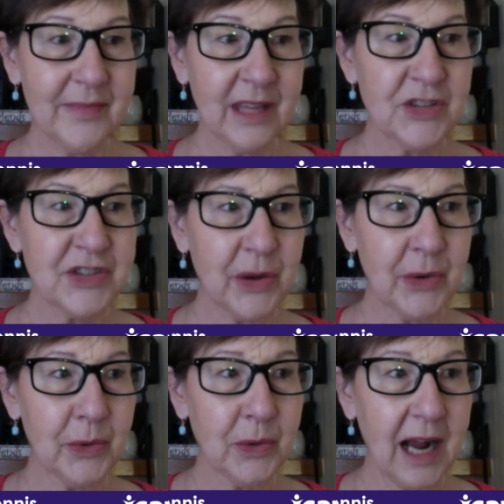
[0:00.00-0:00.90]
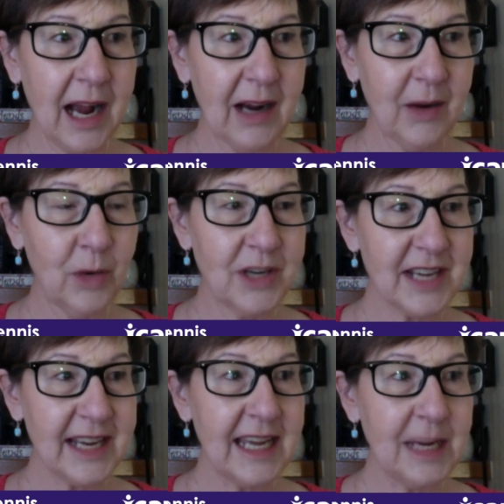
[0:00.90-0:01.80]
So once
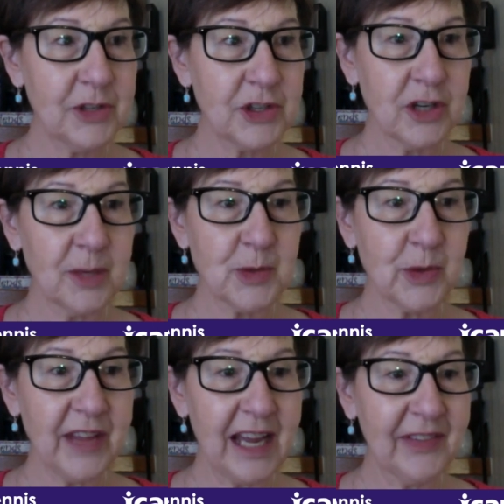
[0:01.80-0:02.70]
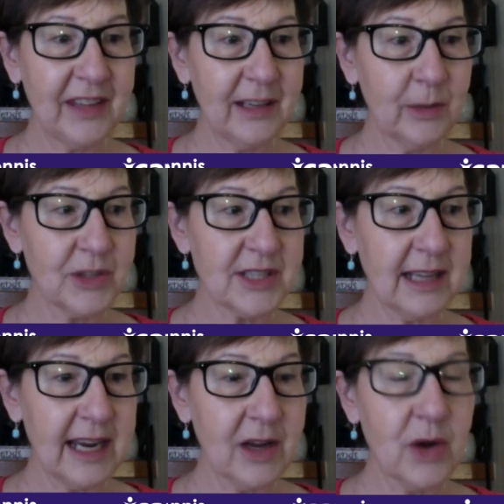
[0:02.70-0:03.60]
I came to terms with that, then it was
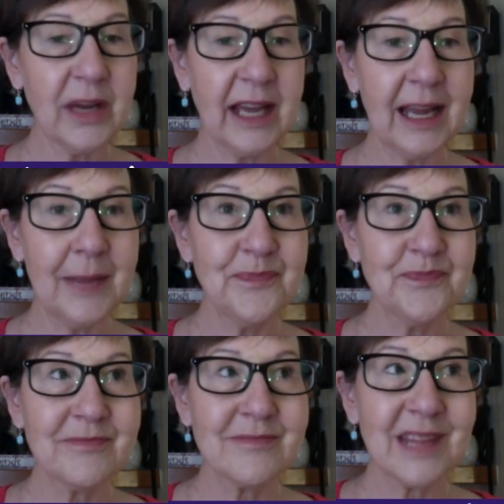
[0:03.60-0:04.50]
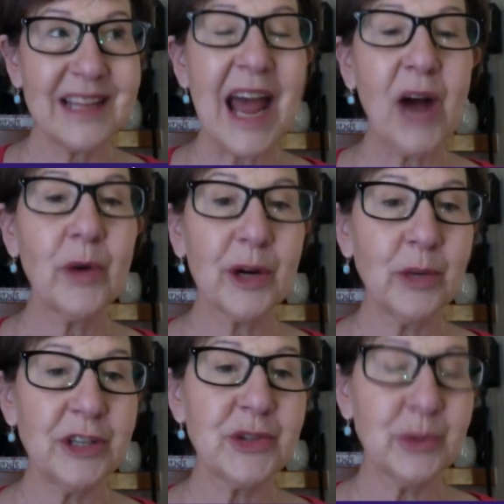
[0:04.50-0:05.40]
like, okay, now what do
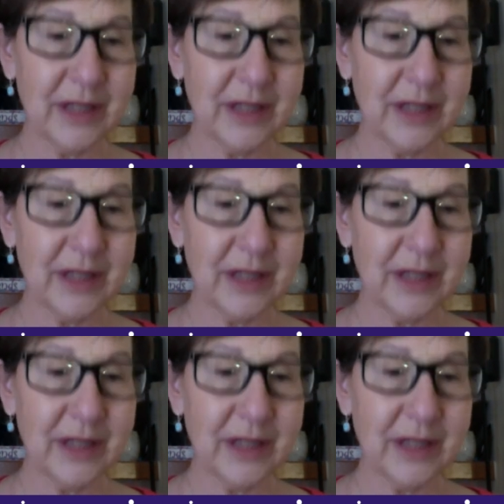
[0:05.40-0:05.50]
we do with